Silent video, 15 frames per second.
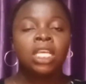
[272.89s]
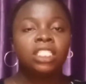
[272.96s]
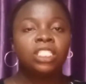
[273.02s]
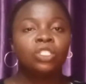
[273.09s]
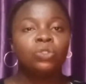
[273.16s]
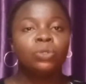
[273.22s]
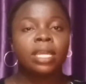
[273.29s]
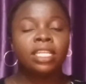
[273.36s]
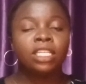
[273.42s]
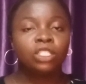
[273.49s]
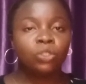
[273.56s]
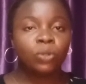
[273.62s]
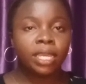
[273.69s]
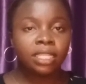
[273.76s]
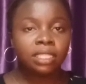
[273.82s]
since
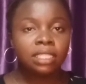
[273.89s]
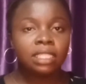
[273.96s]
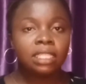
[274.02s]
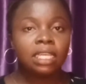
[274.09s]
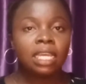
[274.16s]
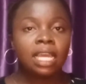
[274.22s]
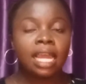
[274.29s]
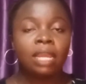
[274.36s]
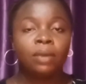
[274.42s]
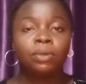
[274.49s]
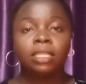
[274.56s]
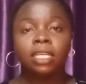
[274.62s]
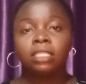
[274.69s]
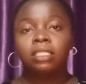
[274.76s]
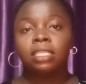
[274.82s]
2020 and I
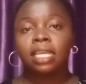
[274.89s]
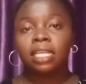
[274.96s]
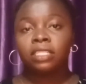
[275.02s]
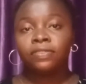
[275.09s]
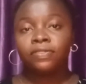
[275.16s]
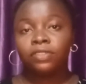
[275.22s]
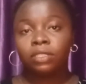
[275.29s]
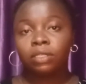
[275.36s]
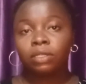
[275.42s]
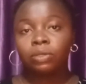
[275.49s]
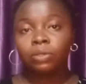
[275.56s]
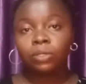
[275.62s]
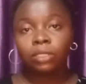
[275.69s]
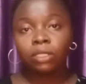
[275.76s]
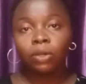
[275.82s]
wanted to get a
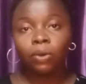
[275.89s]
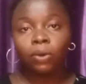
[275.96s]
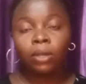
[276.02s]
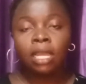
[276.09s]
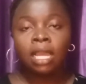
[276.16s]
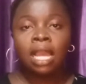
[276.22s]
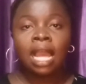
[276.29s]
physical store